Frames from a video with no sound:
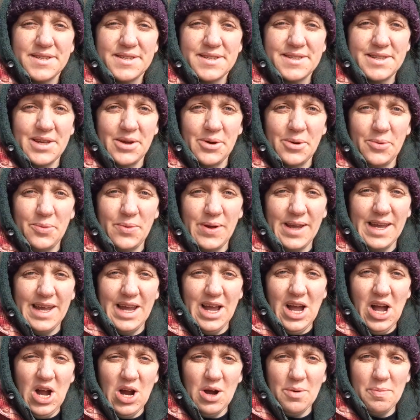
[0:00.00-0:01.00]
So
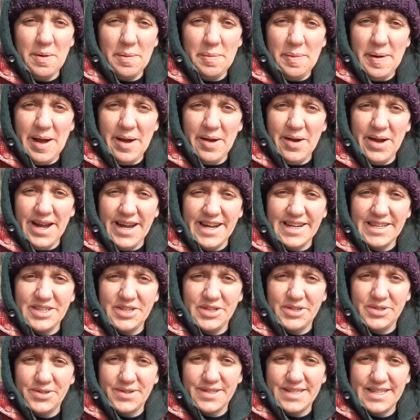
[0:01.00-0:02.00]
we are preparing
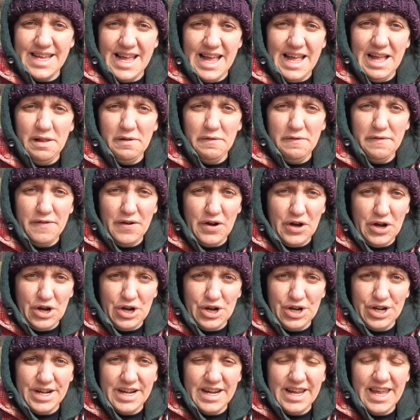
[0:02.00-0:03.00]
to sell
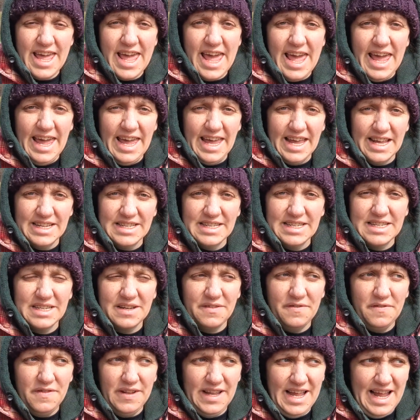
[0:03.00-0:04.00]
fern and
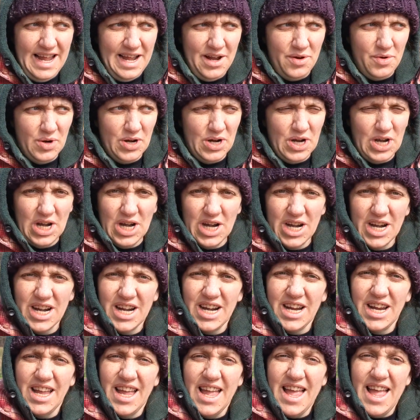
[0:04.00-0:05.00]
flower
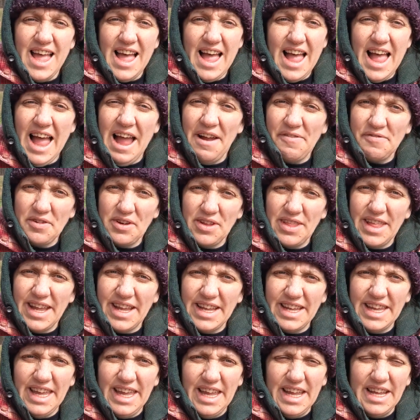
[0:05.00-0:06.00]
after
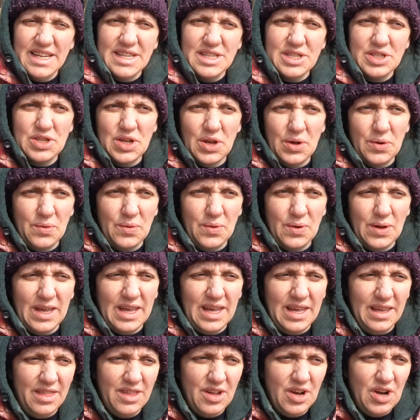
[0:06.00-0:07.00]
they kid. So
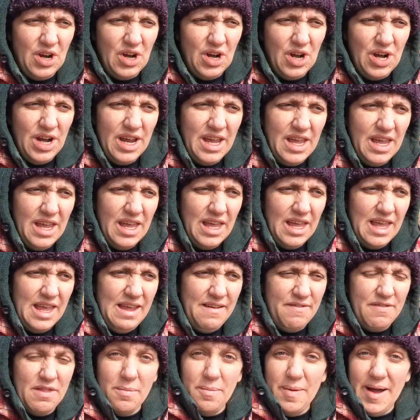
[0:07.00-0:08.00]
either
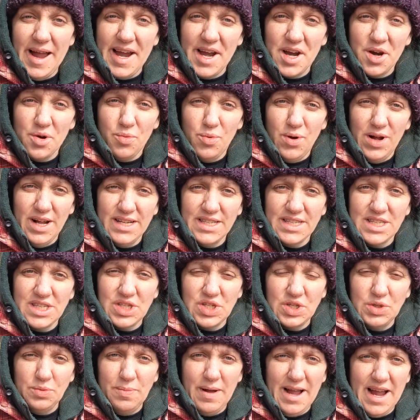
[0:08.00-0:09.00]
if the buyer
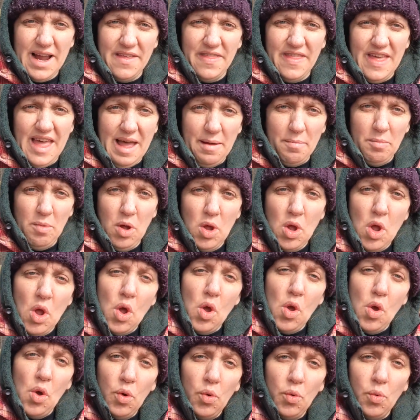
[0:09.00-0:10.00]
wants to buy them
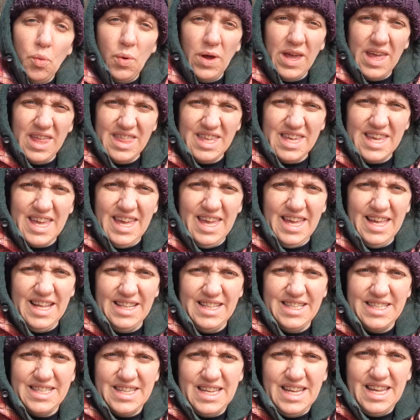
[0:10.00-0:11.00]
with
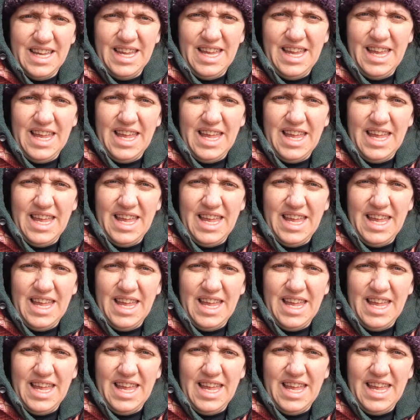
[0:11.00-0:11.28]
kids,